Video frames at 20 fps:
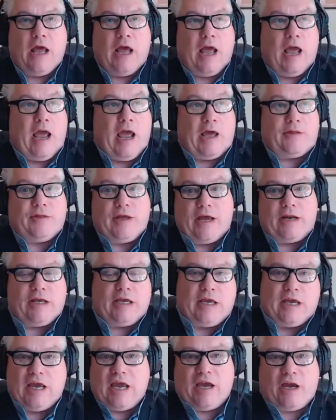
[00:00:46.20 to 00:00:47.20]
and then
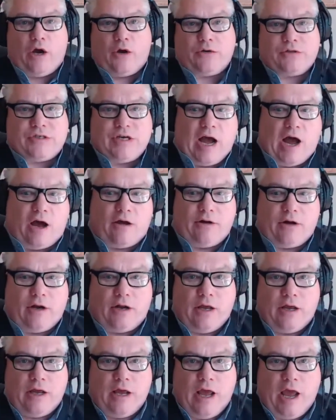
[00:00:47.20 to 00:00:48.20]
he goes out,
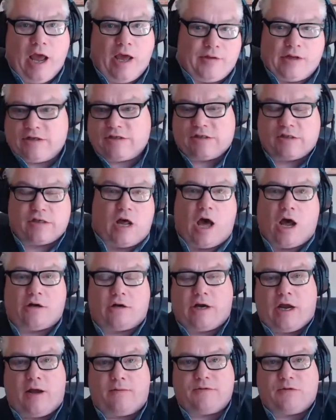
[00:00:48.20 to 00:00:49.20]
and then Slaughter
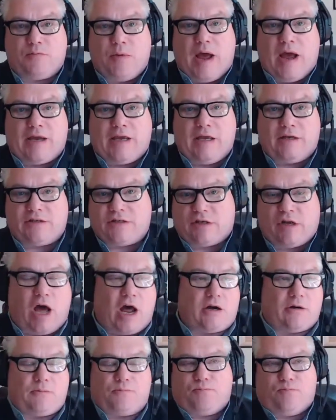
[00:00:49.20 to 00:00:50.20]
comes back in.
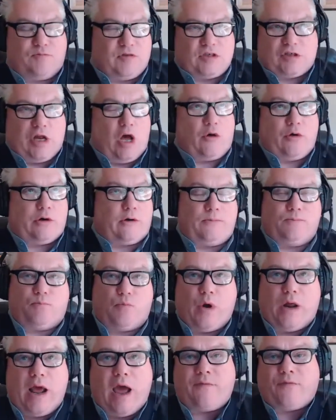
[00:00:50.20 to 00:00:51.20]
Slaughter,
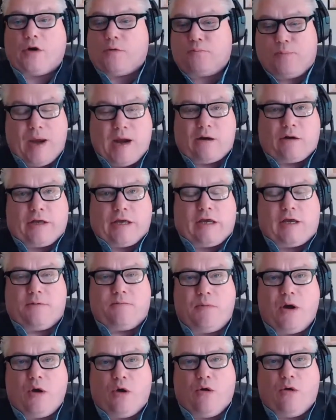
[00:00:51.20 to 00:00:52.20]
whatever, barely can
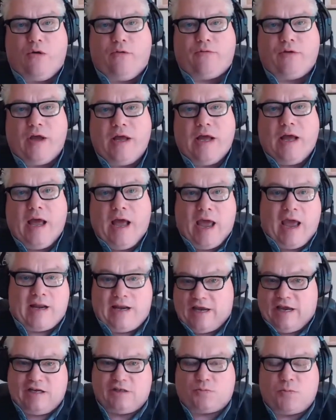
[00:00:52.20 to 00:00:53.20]
move, and
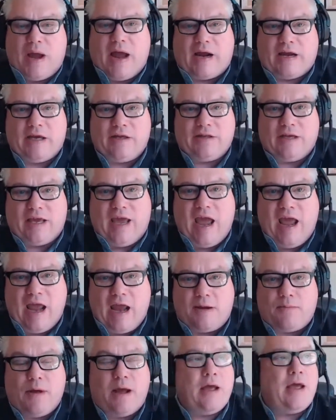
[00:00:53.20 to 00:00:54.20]
he's back in the
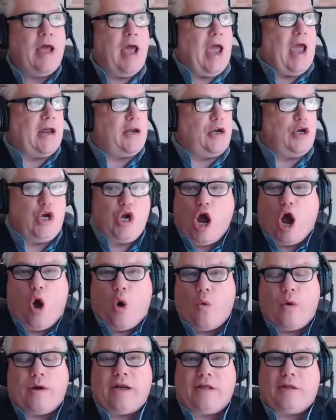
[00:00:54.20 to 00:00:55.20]
game, and no
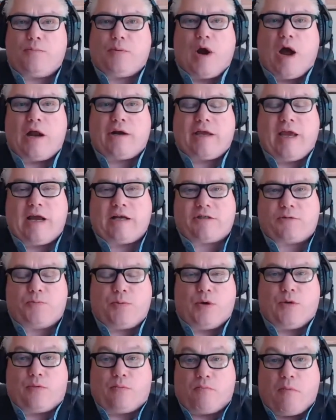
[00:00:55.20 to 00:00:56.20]
one in the broadcast
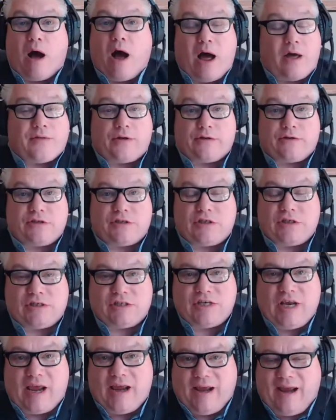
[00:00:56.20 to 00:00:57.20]
booth bothers to
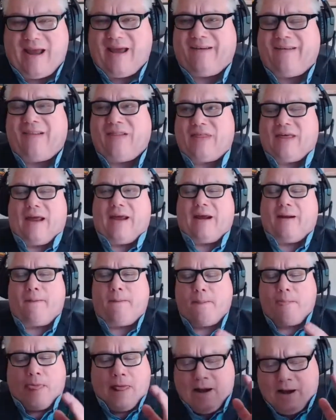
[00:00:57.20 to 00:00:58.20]
say anything
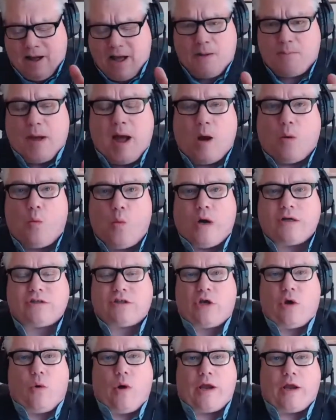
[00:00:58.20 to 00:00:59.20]
about what's
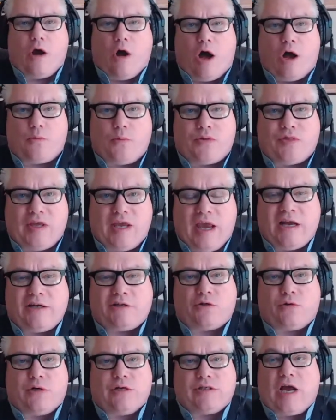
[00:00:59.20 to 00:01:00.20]
going on with the
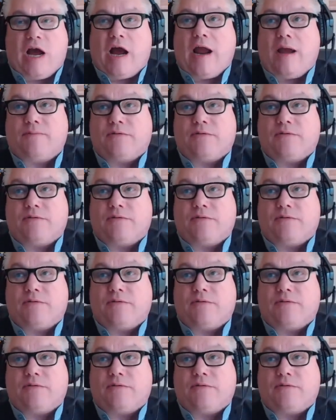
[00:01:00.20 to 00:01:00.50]
injuries. I am